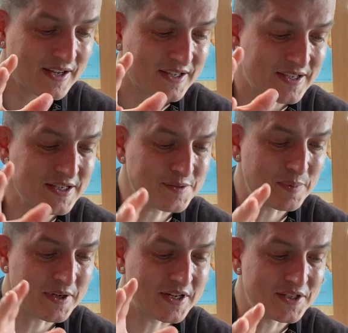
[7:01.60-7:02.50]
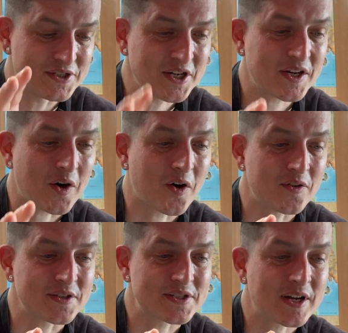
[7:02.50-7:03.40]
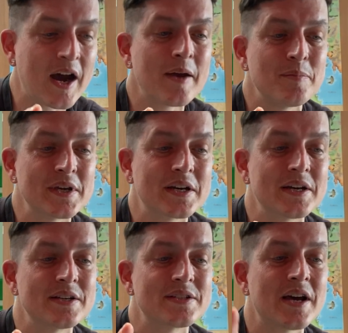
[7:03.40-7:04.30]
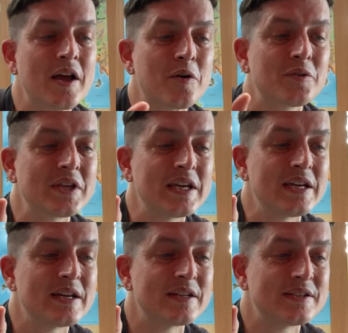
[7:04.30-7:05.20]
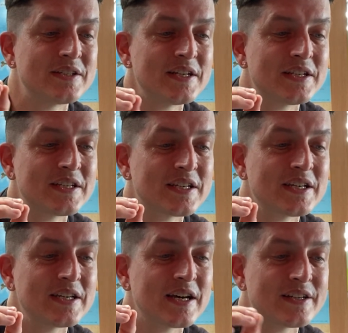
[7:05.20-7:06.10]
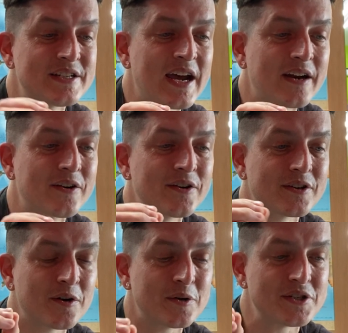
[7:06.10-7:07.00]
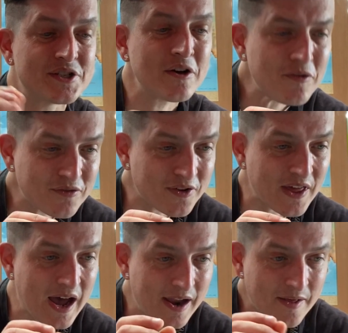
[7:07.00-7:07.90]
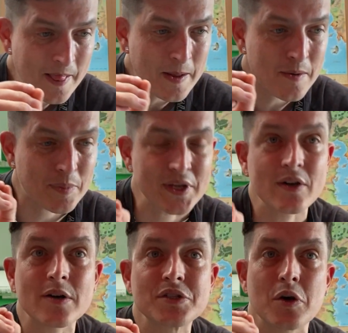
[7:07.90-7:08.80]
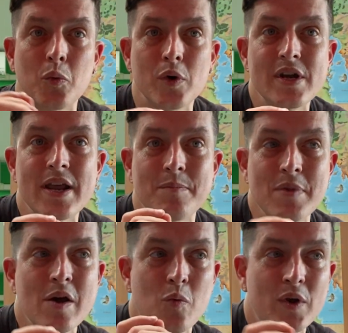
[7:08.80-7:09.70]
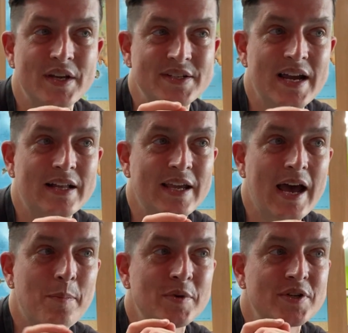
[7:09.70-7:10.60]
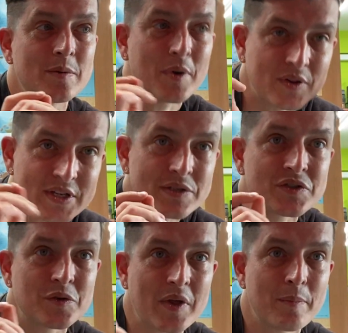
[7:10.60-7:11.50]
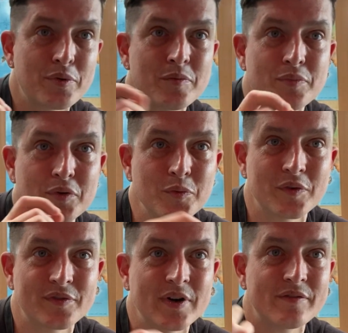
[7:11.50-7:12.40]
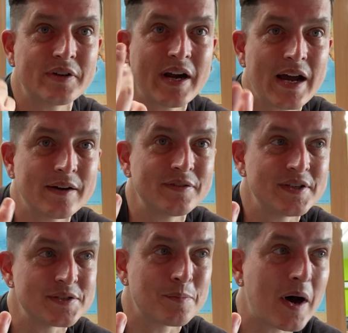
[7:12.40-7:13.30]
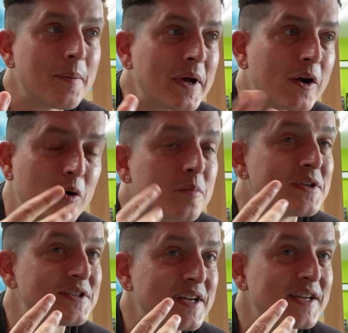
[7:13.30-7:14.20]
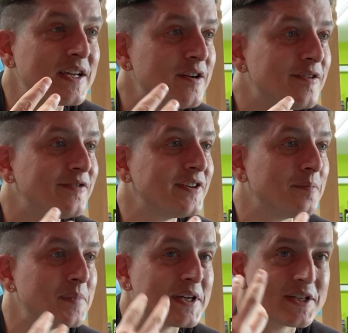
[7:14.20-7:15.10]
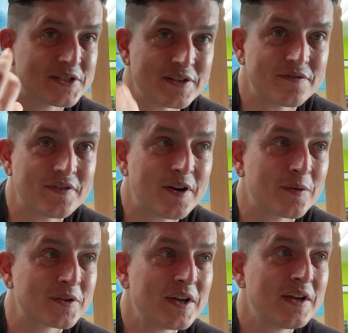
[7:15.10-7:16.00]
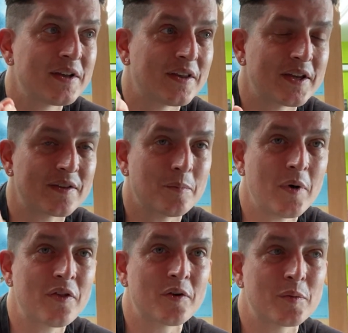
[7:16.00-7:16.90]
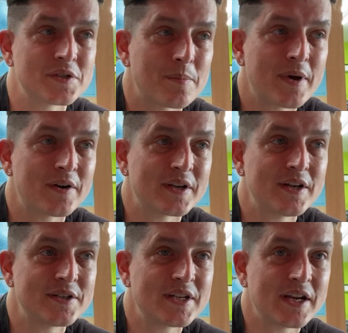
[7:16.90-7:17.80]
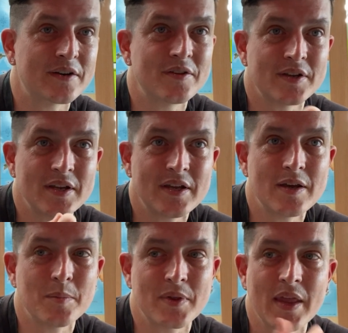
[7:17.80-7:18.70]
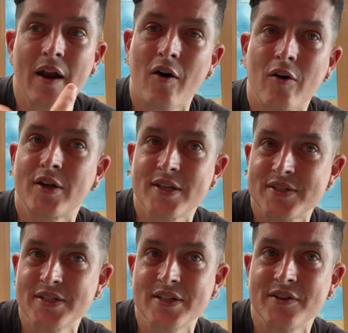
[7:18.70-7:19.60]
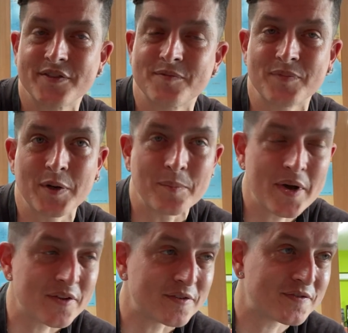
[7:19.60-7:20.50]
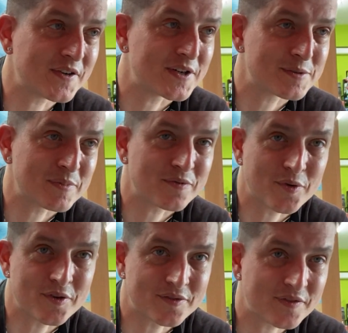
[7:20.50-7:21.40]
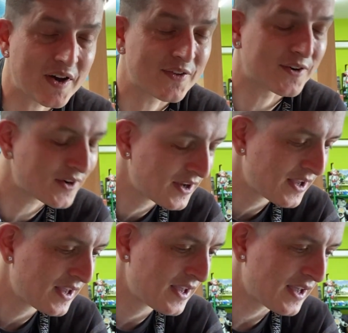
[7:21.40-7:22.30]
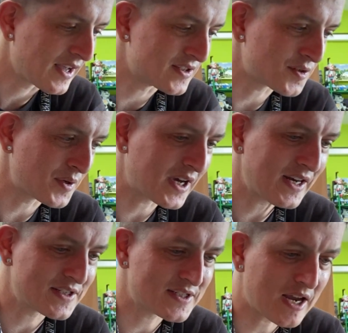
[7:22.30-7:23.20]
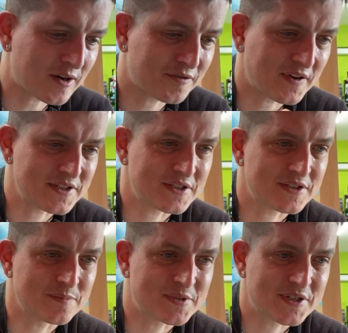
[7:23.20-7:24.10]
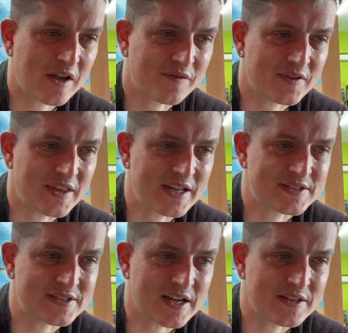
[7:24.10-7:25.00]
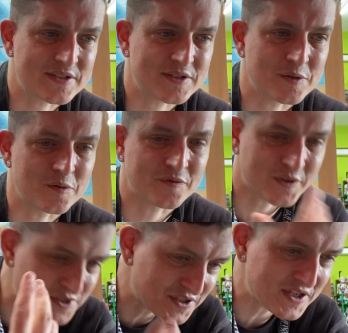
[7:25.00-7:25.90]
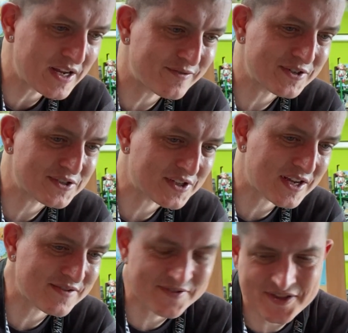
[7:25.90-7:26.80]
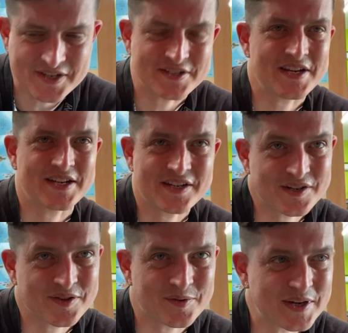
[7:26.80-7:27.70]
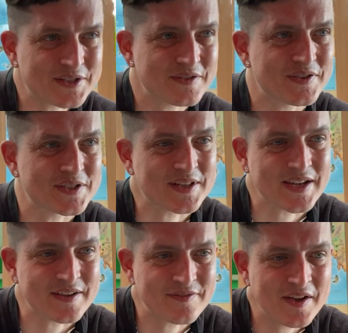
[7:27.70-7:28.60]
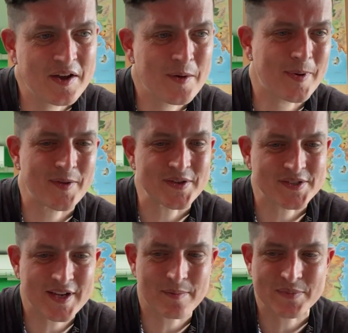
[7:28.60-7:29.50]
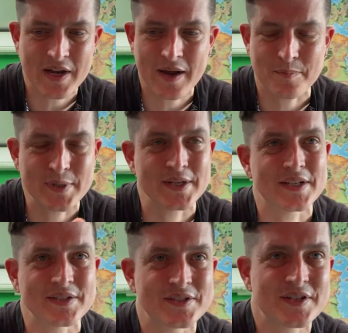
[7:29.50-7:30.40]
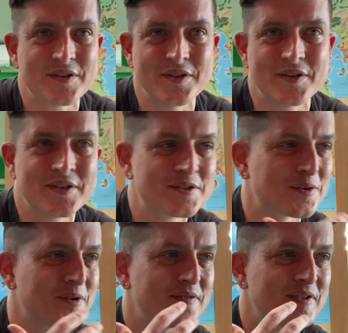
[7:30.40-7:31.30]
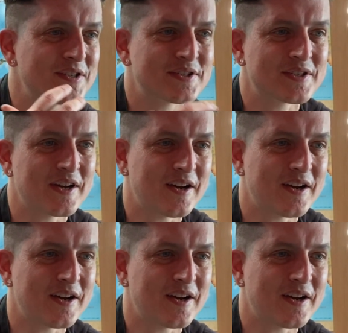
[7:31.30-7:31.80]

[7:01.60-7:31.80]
he's been in jail all this time because not only did he attack her and go to jail for that, but he also wouldn't admit what exactly happened to the police so that Poompoon would forever have his mom at home to take care of him, because he felt like the mother was a better caretaker than him, and that all kids need their mother first before their father. And so he kind of sacrifices himself in that sense to first save his life and then take care of the rest of his life, while at the same time being considered sort of this